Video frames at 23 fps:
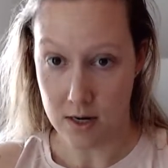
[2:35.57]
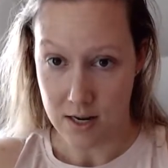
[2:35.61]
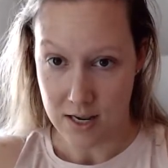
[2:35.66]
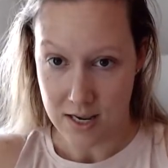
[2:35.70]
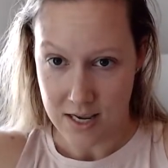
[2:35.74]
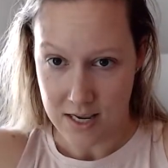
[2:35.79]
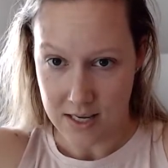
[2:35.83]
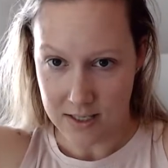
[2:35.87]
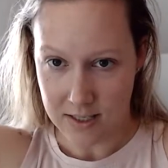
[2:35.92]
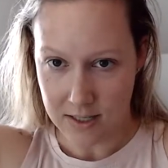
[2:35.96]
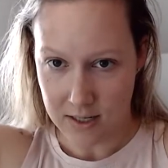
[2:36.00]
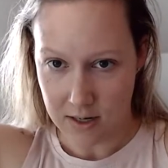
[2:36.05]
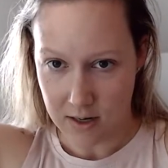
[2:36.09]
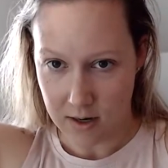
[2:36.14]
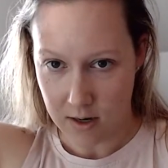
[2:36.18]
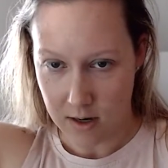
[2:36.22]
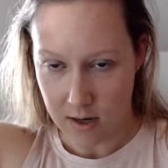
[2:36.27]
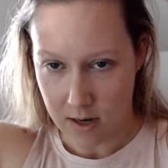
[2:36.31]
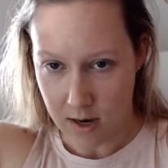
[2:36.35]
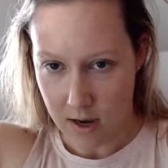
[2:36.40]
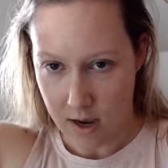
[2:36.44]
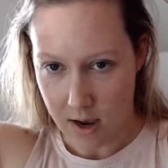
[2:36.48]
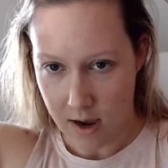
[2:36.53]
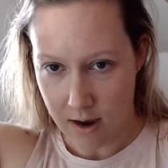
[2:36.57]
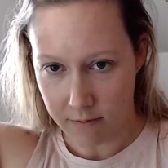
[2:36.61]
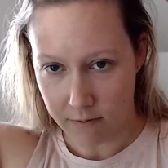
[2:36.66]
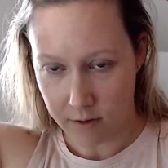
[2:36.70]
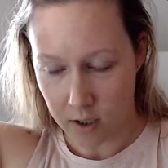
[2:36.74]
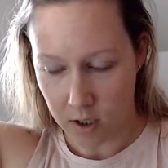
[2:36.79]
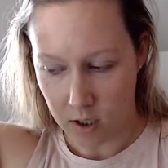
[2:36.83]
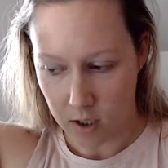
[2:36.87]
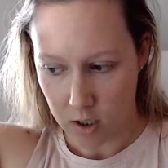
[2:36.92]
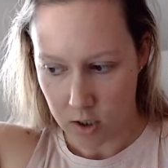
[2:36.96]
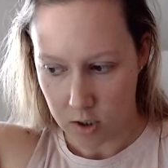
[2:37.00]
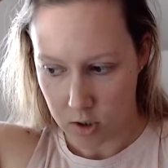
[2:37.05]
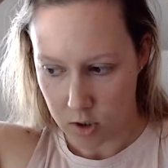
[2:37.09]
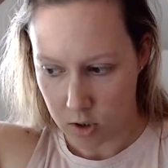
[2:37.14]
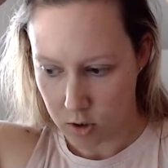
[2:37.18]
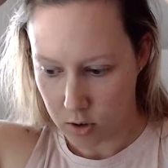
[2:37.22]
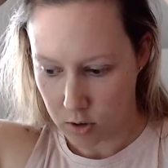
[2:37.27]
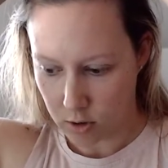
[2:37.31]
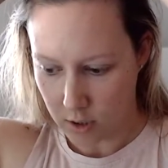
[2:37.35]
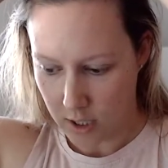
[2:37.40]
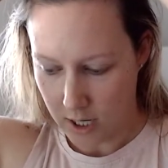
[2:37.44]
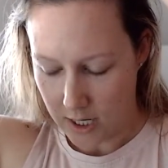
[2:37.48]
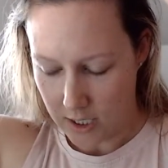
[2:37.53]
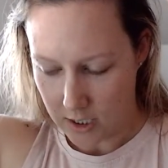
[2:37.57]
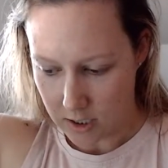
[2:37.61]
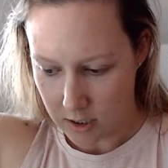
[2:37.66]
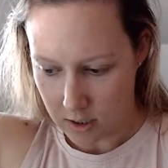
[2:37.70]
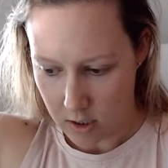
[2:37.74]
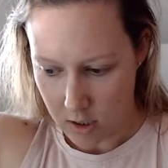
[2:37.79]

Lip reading: Is it ever straight?